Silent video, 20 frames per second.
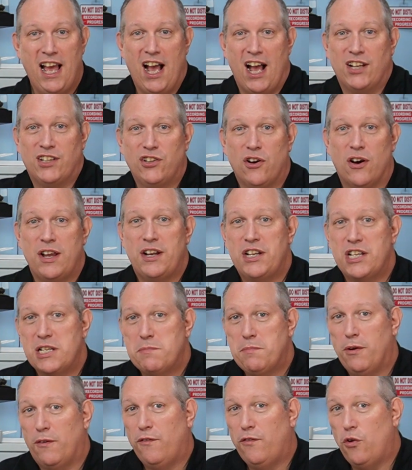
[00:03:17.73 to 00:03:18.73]
A die that has
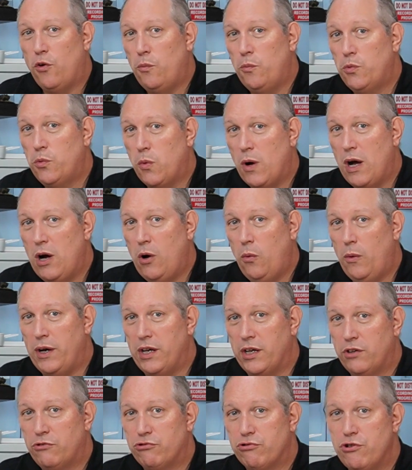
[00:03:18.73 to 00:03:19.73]
performed well
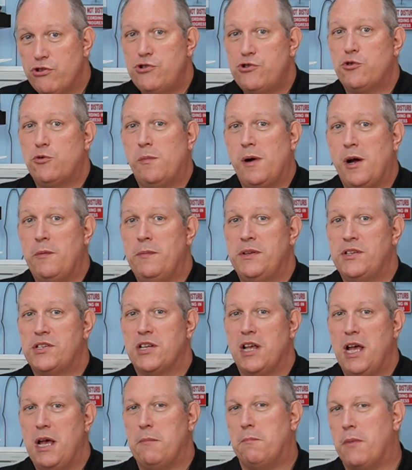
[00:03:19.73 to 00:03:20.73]
in crucial moments
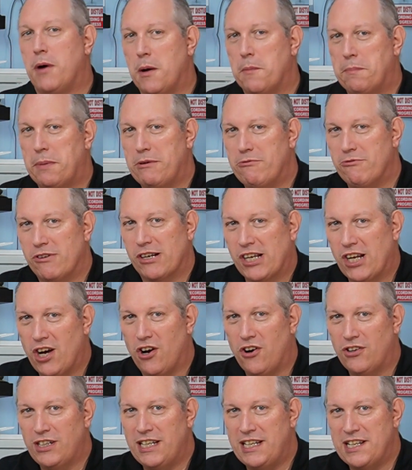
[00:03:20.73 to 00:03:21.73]
might be
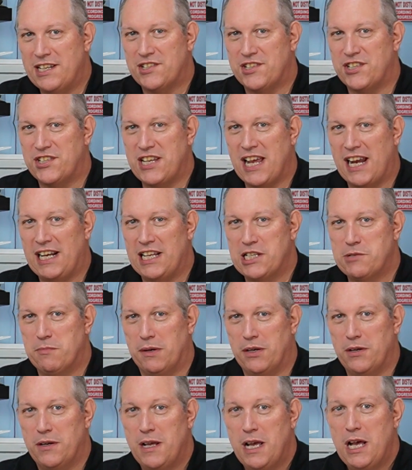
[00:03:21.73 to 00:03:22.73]
regarded as a
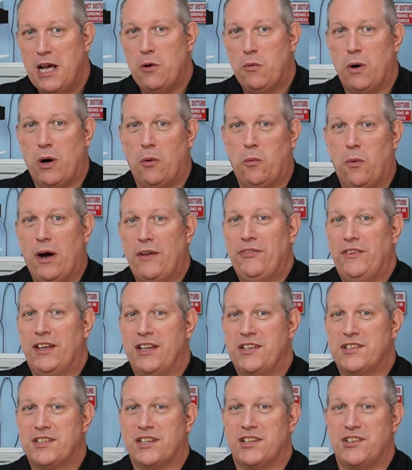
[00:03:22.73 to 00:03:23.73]
talisman, while one that
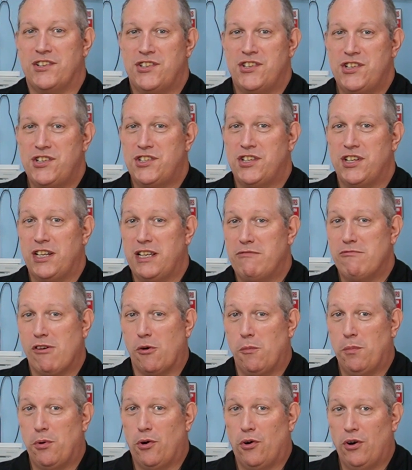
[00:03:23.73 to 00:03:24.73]
has consistently
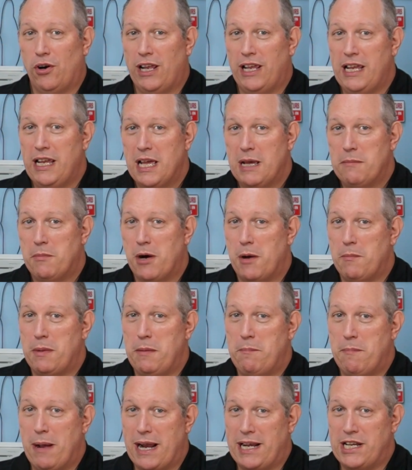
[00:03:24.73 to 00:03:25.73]
rolled poorly might be
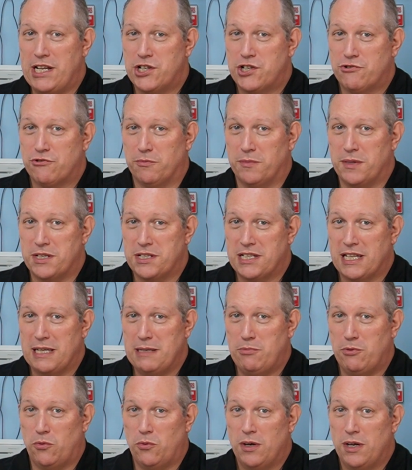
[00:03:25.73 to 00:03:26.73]
banished from the
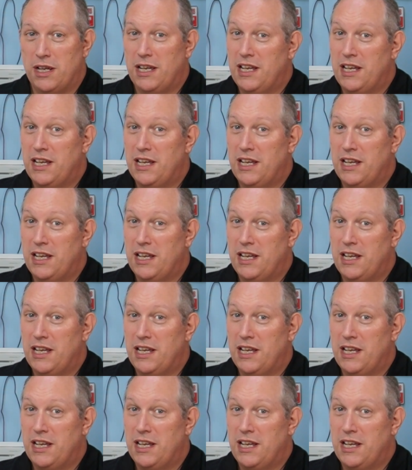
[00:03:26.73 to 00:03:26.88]
table.